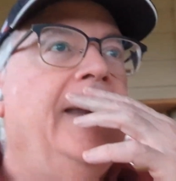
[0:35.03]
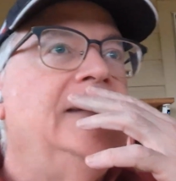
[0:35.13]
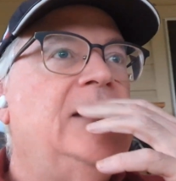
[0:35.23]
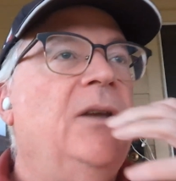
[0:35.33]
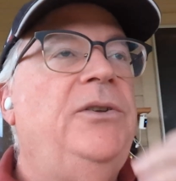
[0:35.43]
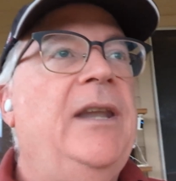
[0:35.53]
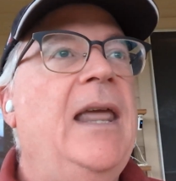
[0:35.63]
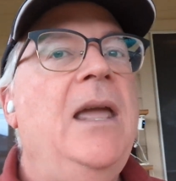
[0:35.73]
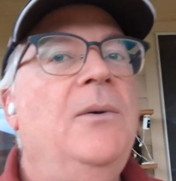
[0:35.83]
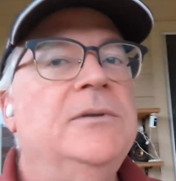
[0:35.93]
So
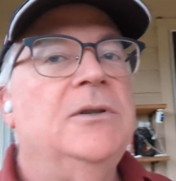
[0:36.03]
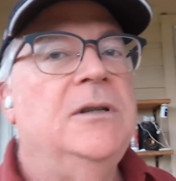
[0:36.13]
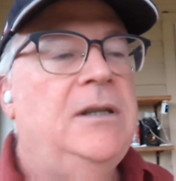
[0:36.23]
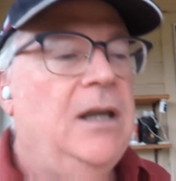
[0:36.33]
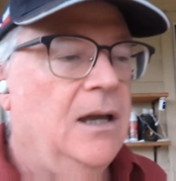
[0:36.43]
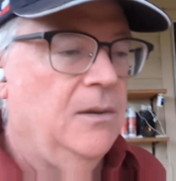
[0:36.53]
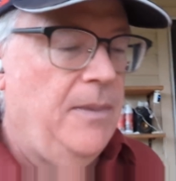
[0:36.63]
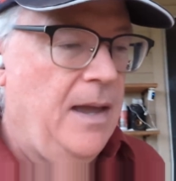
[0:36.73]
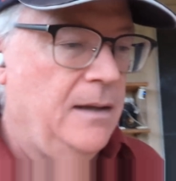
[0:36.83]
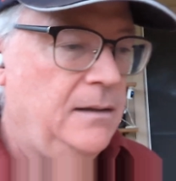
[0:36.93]
today I was going to talk
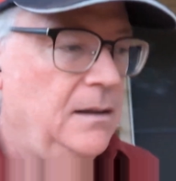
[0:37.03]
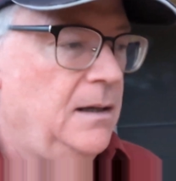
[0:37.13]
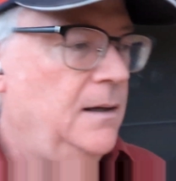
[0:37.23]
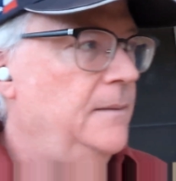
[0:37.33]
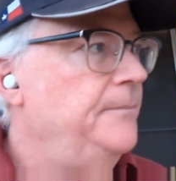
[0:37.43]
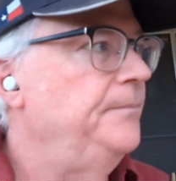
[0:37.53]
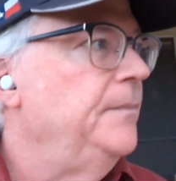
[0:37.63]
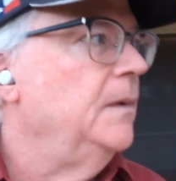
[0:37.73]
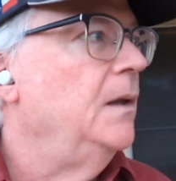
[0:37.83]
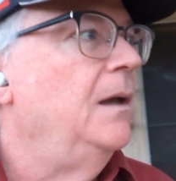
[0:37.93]
about
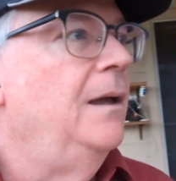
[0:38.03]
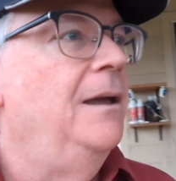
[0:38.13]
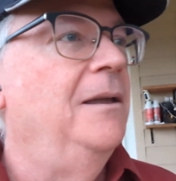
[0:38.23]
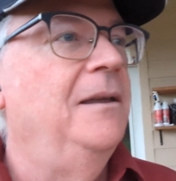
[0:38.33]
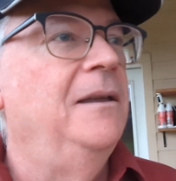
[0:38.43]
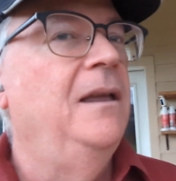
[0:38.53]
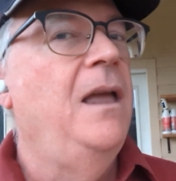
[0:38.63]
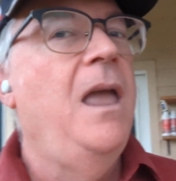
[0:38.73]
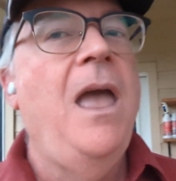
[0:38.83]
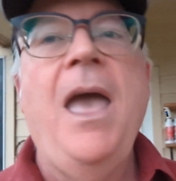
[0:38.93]
a
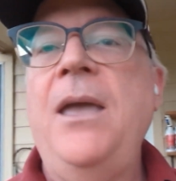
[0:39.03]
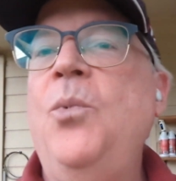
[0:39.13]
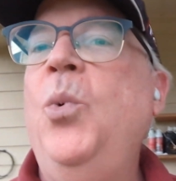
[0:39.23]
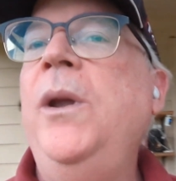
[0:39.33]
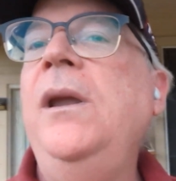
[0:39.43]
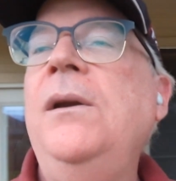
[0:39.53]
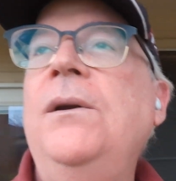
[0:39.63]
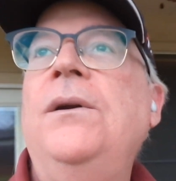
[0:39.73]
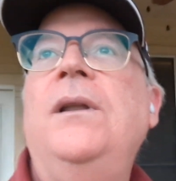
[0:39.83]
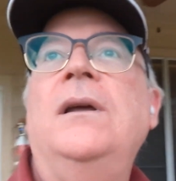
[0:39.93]

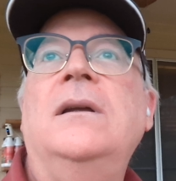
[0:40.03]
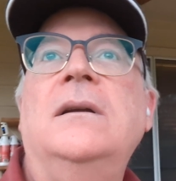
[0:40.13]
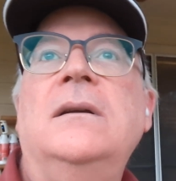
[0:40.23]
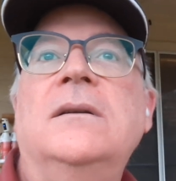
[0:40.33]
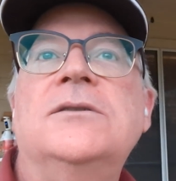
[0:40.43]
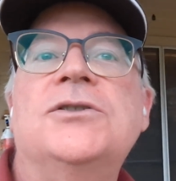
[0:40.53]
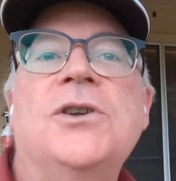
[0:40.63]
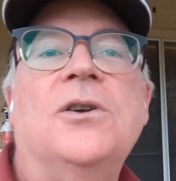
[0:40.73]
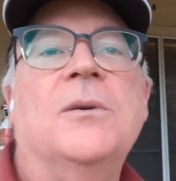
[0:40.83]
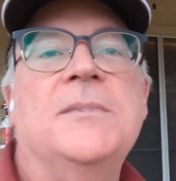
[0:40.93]
weird
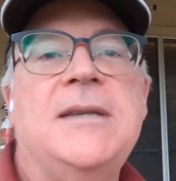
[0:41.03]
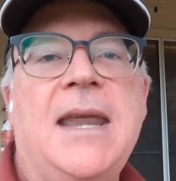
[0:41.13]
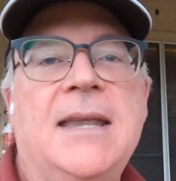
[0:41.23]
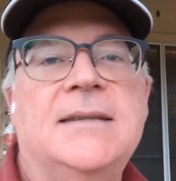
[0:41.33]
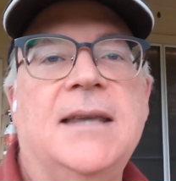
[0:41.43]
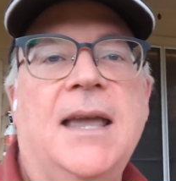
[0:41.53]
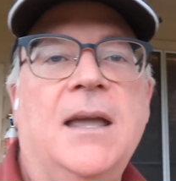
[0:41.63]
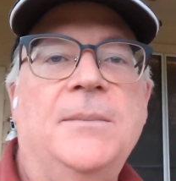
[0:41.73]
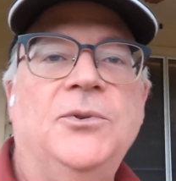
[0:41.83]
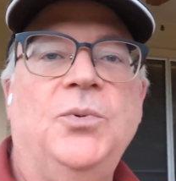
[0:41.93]
circumstance that
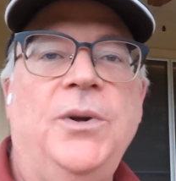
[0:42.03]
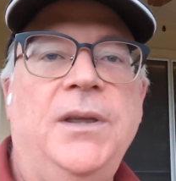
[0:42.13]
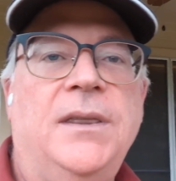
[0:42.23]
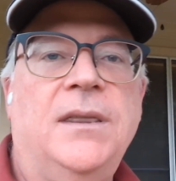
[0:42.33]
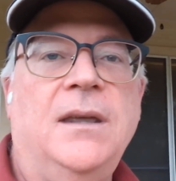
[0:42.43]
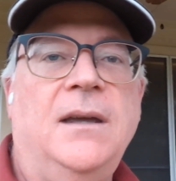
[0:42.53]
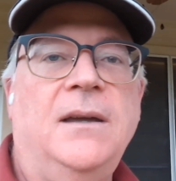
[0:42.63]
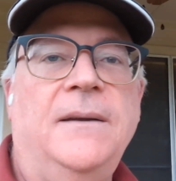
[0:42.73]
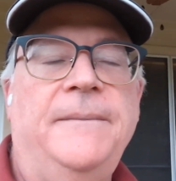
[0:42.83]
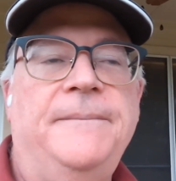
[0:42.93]
comes with
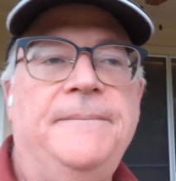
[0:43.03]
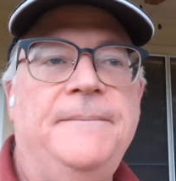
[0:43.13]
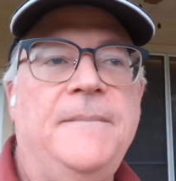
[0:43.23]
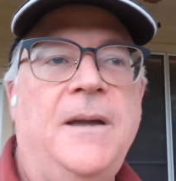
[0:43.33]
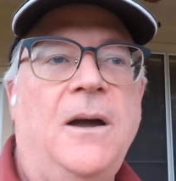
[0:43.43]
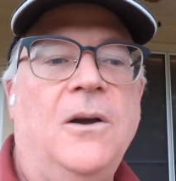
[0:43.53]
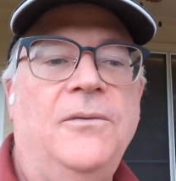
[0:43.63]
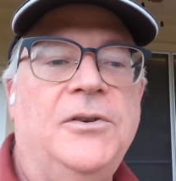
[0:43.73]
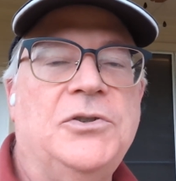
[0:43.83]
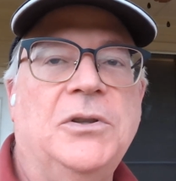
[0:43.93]

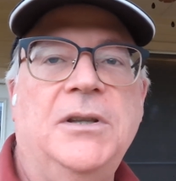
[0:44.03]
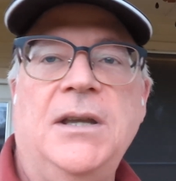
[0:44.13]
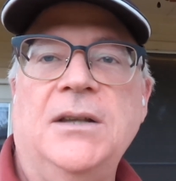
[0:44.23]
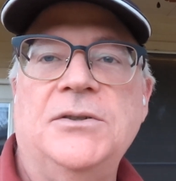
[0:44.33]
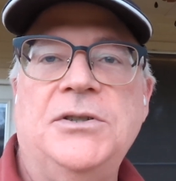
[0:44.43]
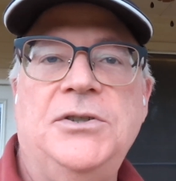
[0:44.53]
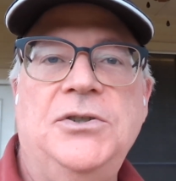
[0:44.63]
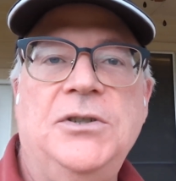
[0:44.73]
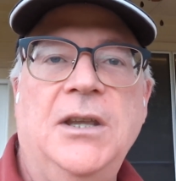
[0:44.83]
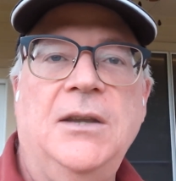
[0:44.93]
artificial intelligence
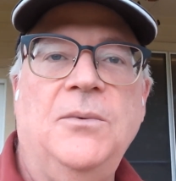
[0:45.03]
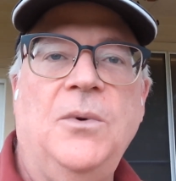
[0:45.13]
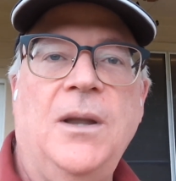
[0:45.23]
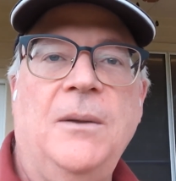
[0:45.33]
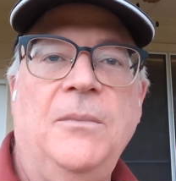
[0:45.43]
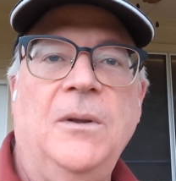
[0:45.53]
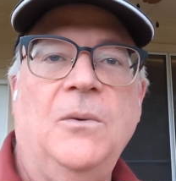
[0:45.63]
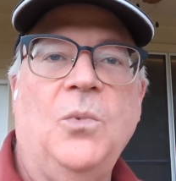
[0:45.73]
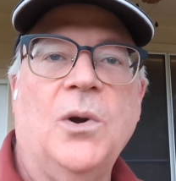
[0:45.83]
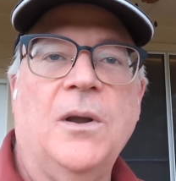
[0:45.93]
using it when I'm
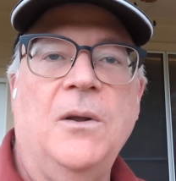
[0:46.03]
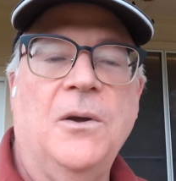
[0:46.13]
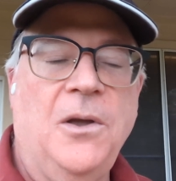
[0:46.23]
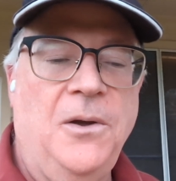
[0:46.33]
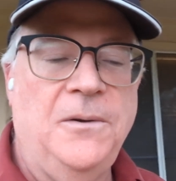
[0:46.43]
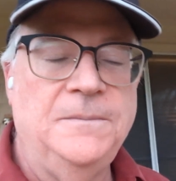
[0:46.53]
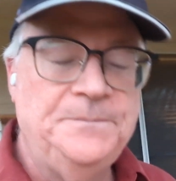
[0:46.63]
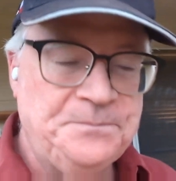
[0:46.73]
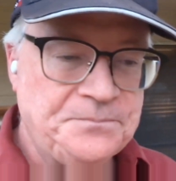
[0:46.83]
working on code.